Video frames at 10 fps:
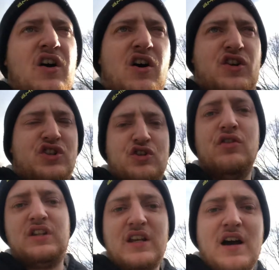on a
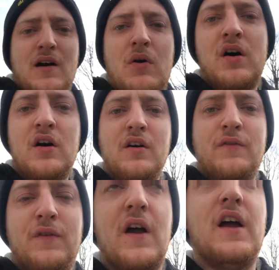Sunday now
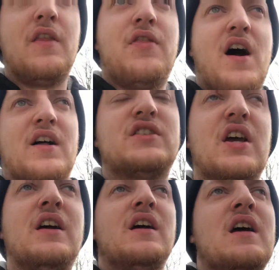for that,
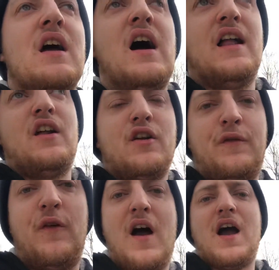and on a
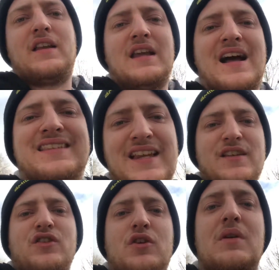Friday. I
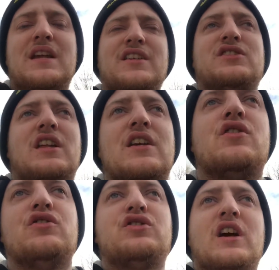didn't do it yesterday
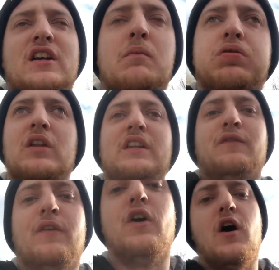because I completely
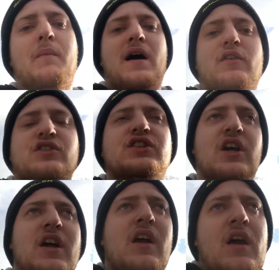forgot about it,
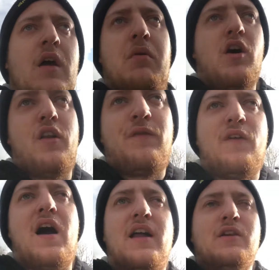but on a
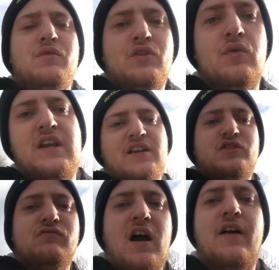Friday we do Guess
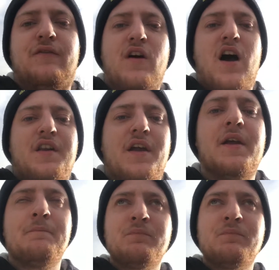the Ride Friday,